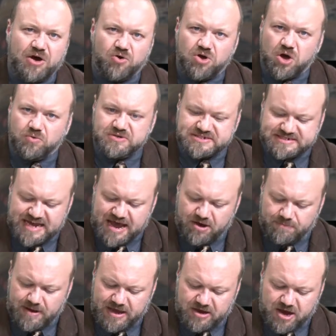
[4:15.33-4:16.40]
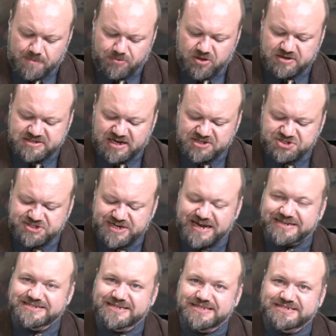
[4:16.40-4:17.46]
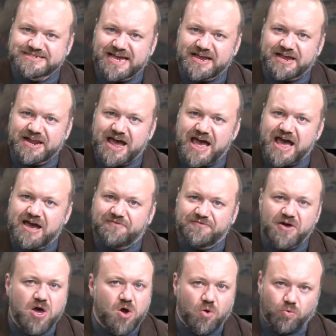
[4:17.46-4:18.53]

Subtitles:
Elko was down by a couple of touchdowns in the second half,